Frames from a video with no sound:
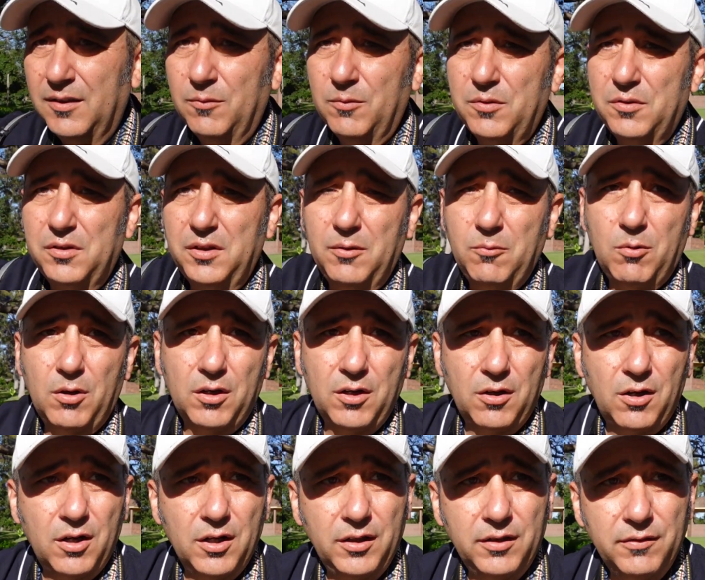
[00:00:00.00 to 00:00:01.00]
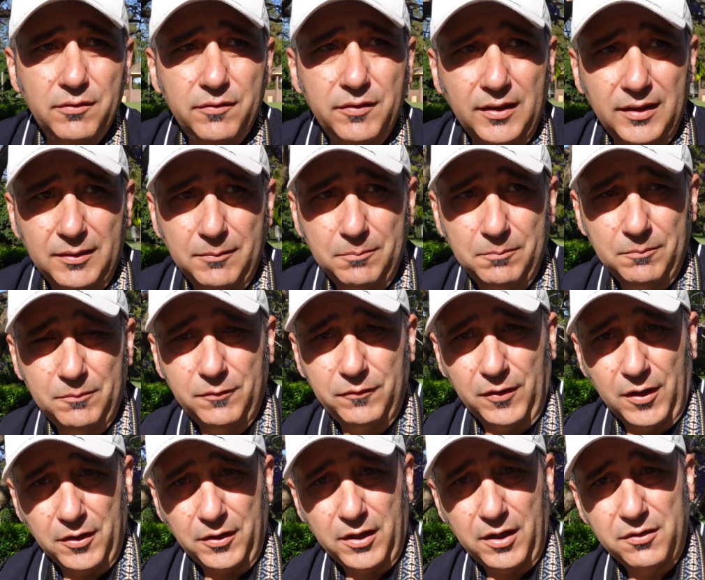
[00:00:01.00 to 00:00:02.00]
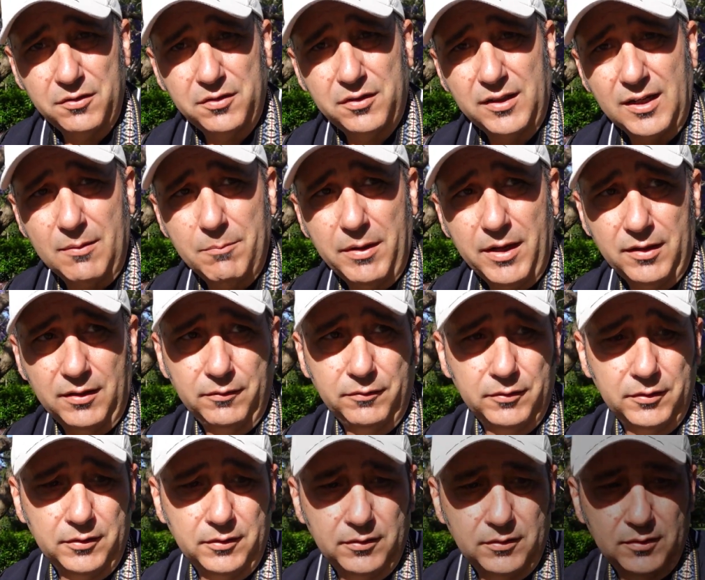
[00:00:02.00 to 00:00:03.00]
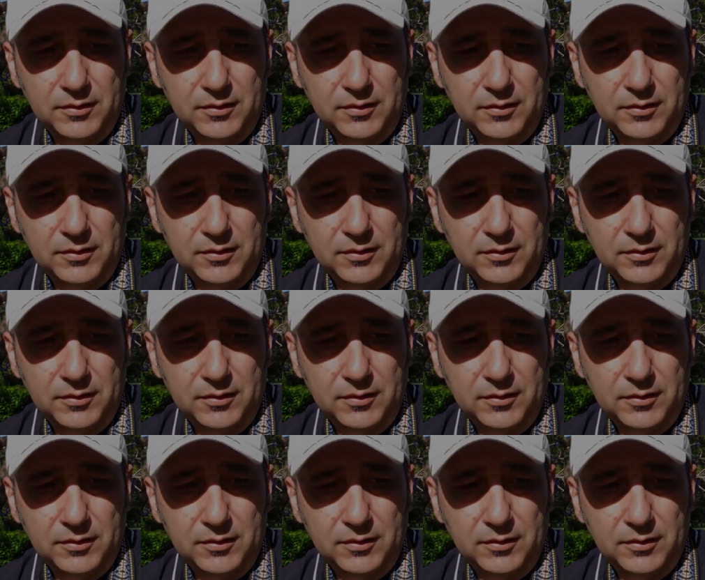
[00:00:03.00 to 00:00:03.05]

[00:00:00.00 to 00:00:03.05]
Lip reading: We'll see what kind of photos come out of it.